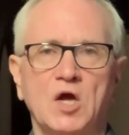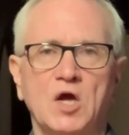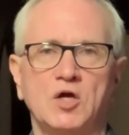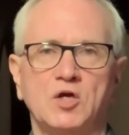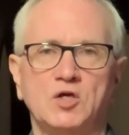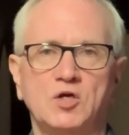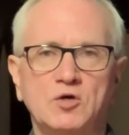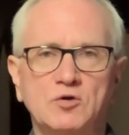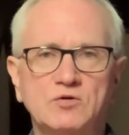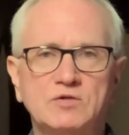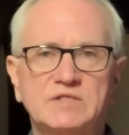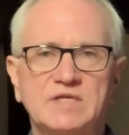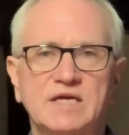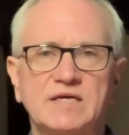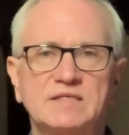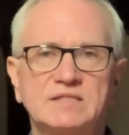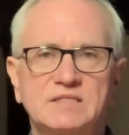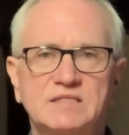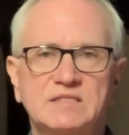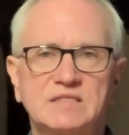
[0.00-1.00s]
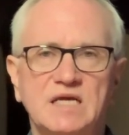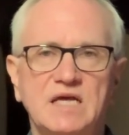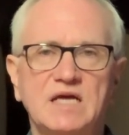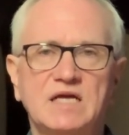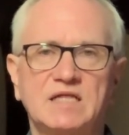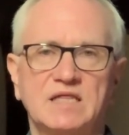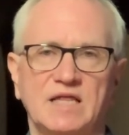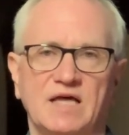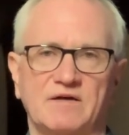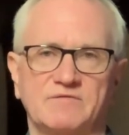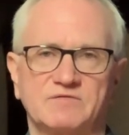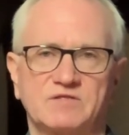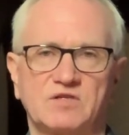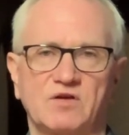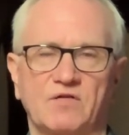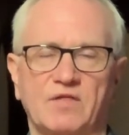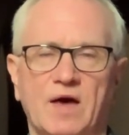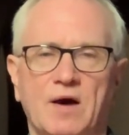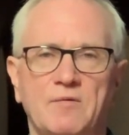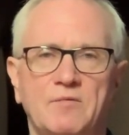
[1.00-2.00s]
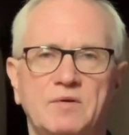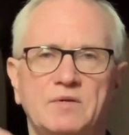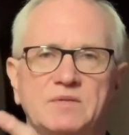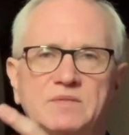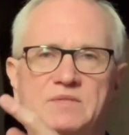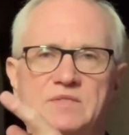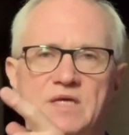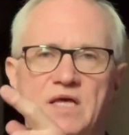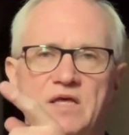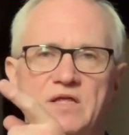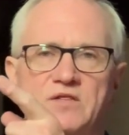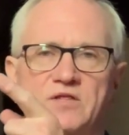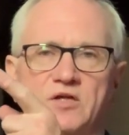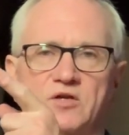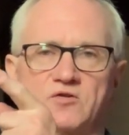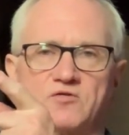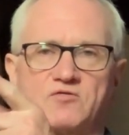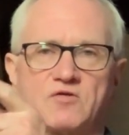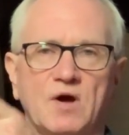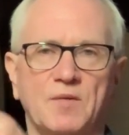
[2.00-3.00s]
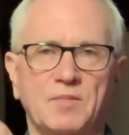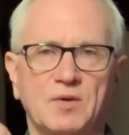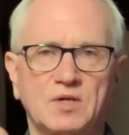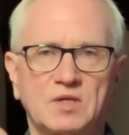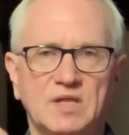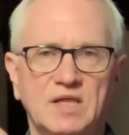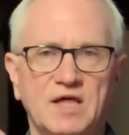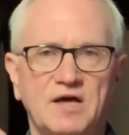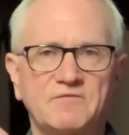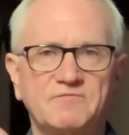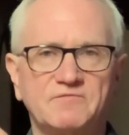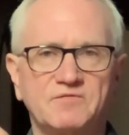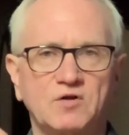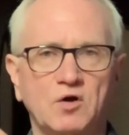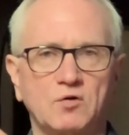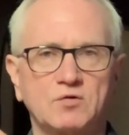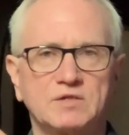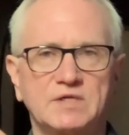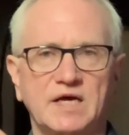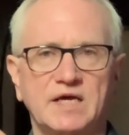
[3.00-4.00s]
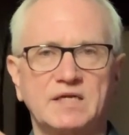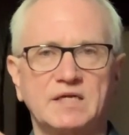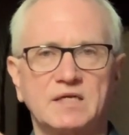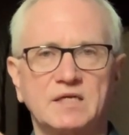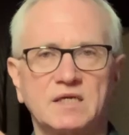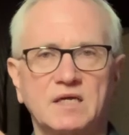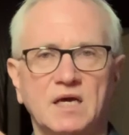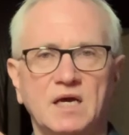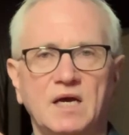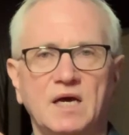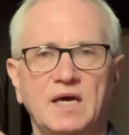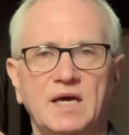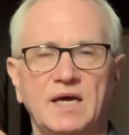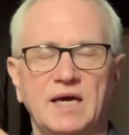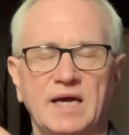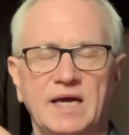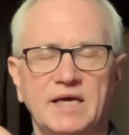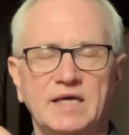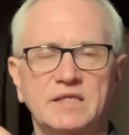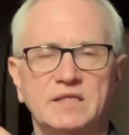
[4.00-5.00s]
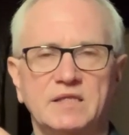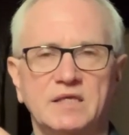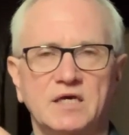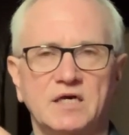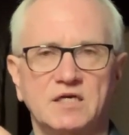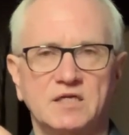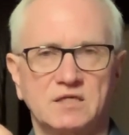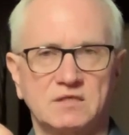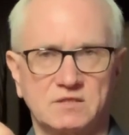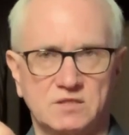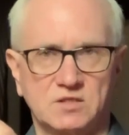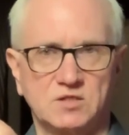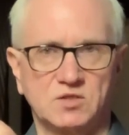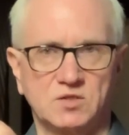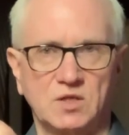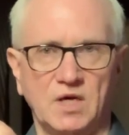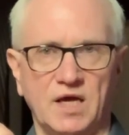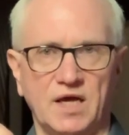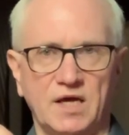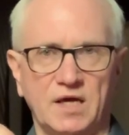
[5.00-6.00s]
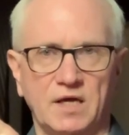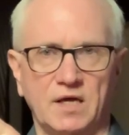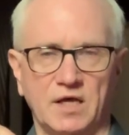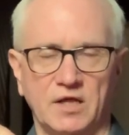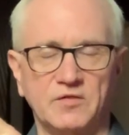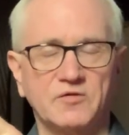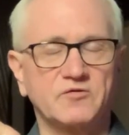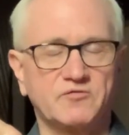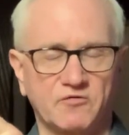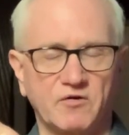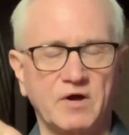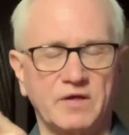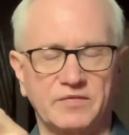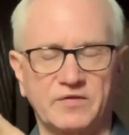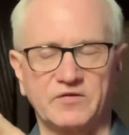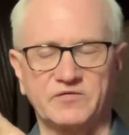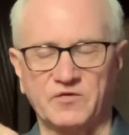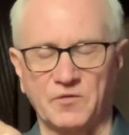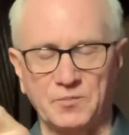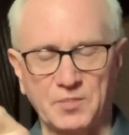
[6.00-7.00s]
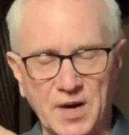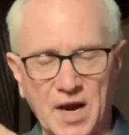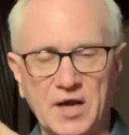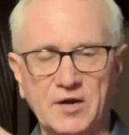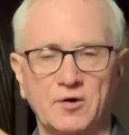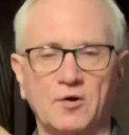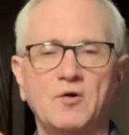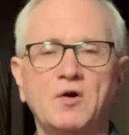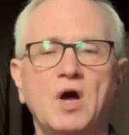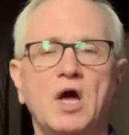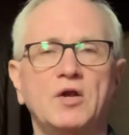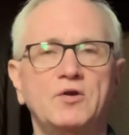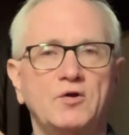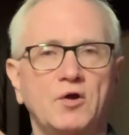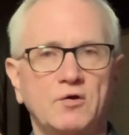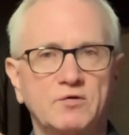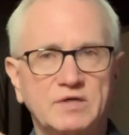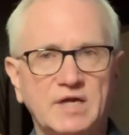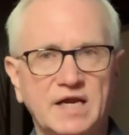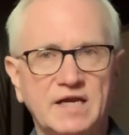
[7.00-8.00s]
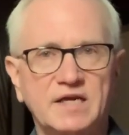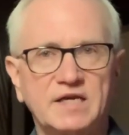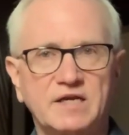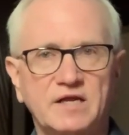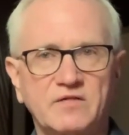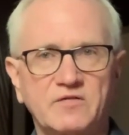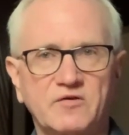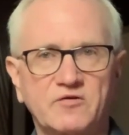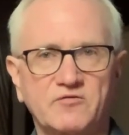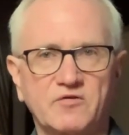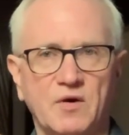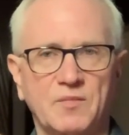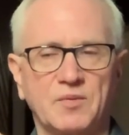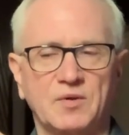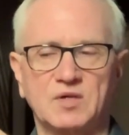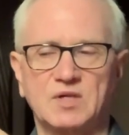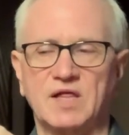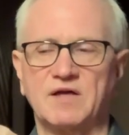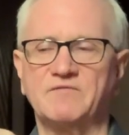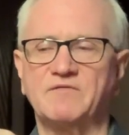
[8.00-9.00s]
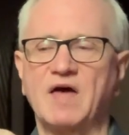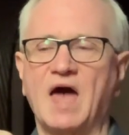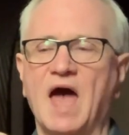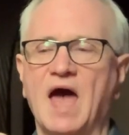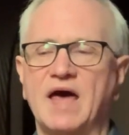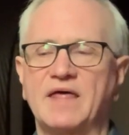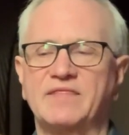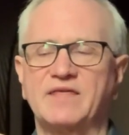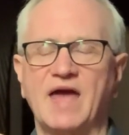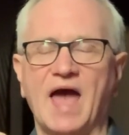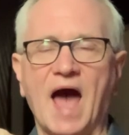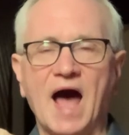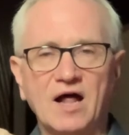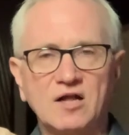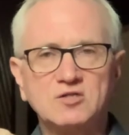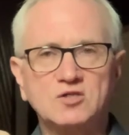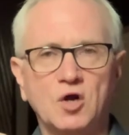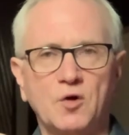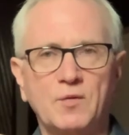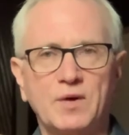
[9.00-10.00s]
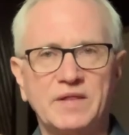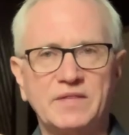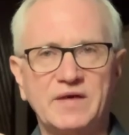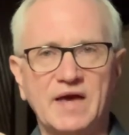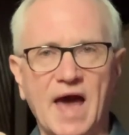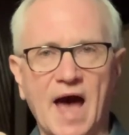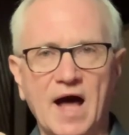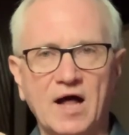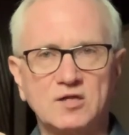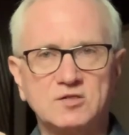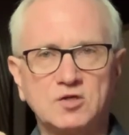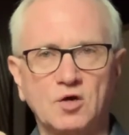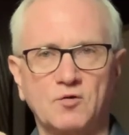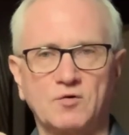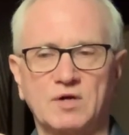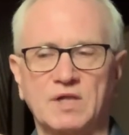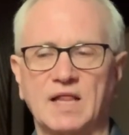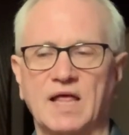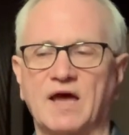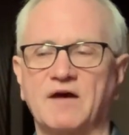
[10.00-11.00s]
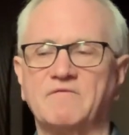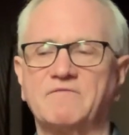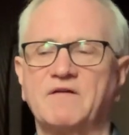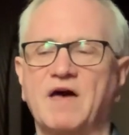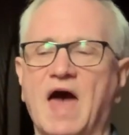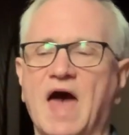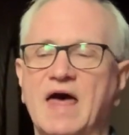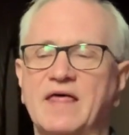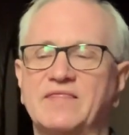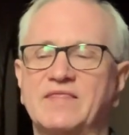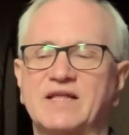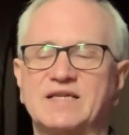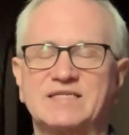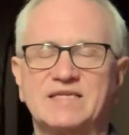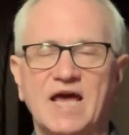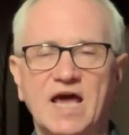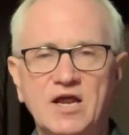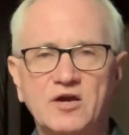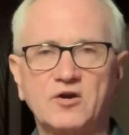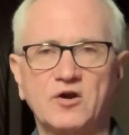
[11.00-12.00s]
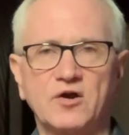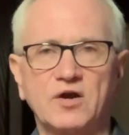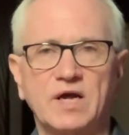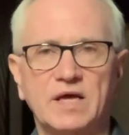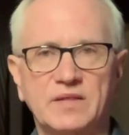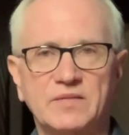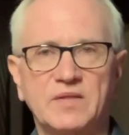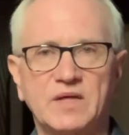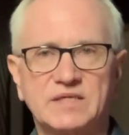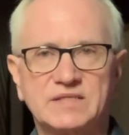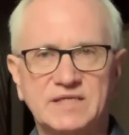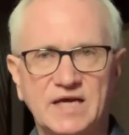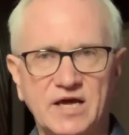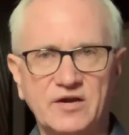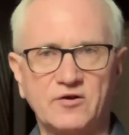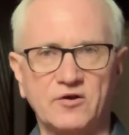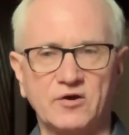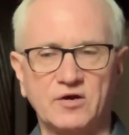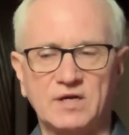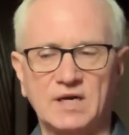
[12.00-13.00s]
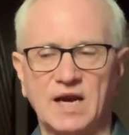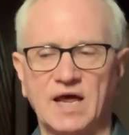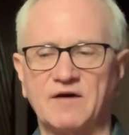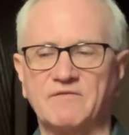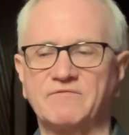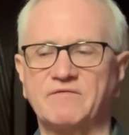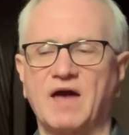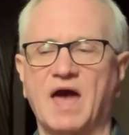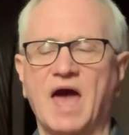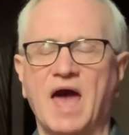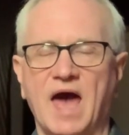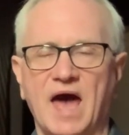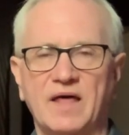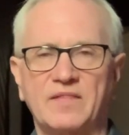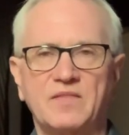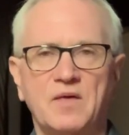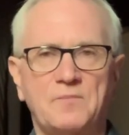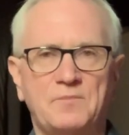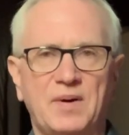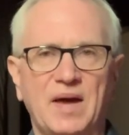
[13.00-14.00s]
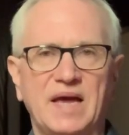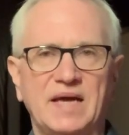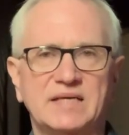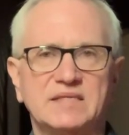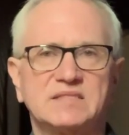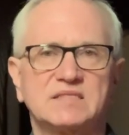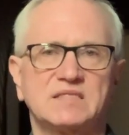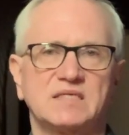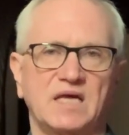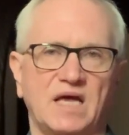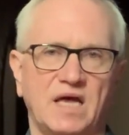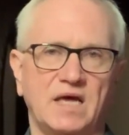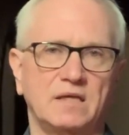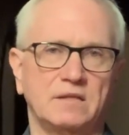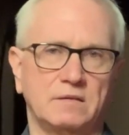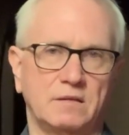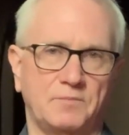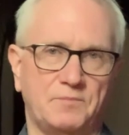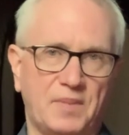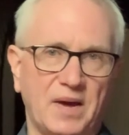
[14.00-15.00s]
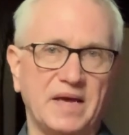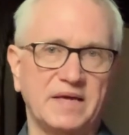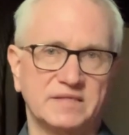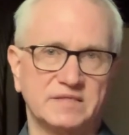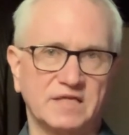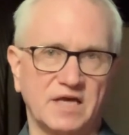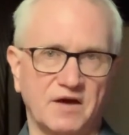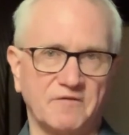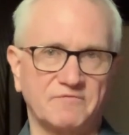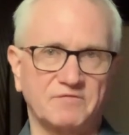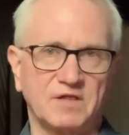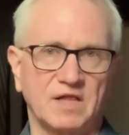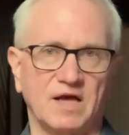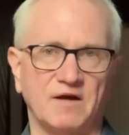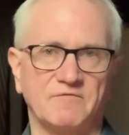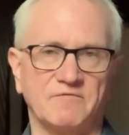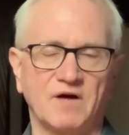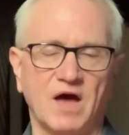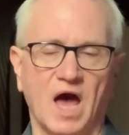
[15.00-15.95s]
using C clef. So that would say the treble clef notated in the soprano notated in the treble clef, the alto in the alto clef, the tenor in the tenor clef, and the bass in the bass F clef.